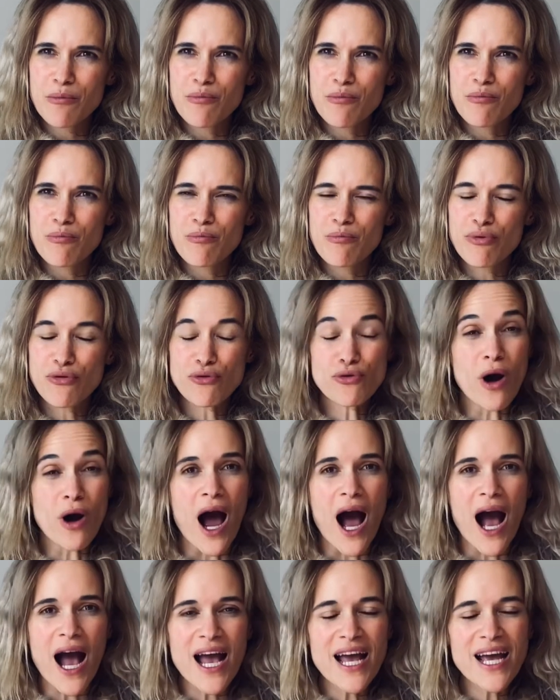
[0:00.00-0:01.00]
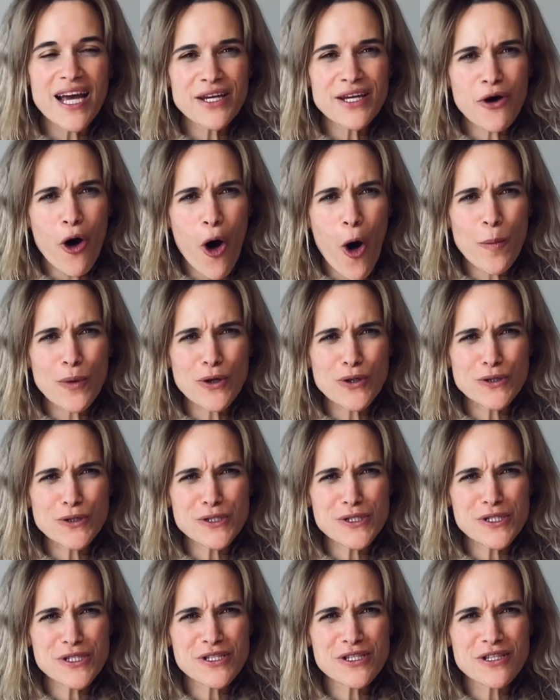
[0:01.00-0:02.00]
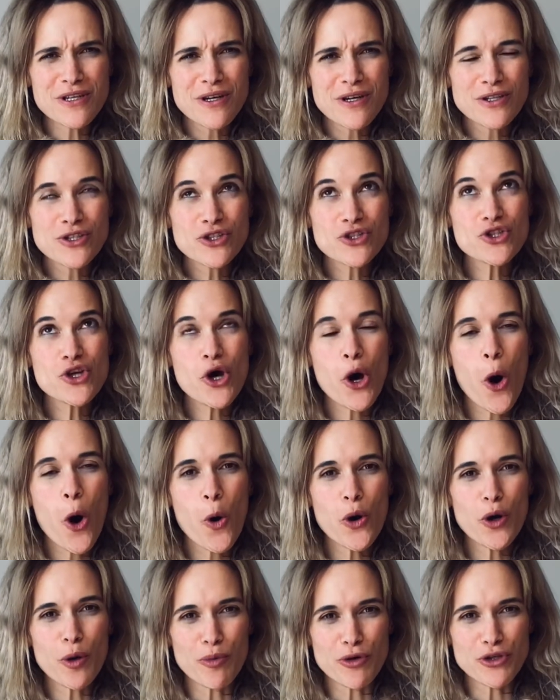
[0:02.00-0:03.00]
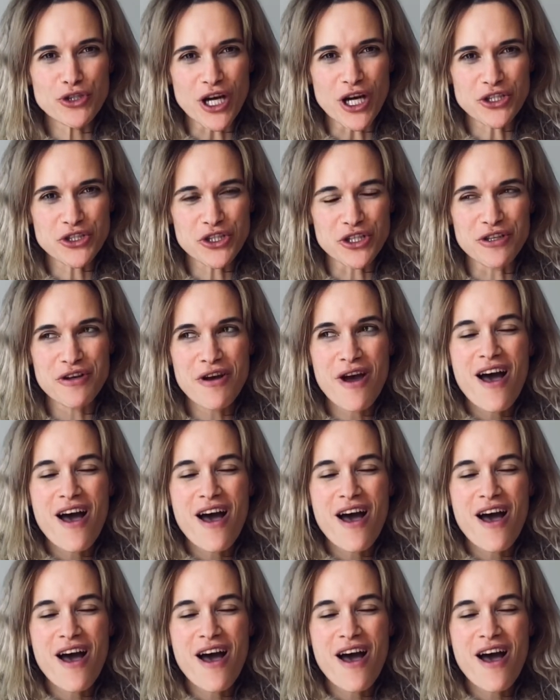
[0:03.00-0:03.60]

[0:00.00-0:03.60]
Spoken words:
pride, almost total projection.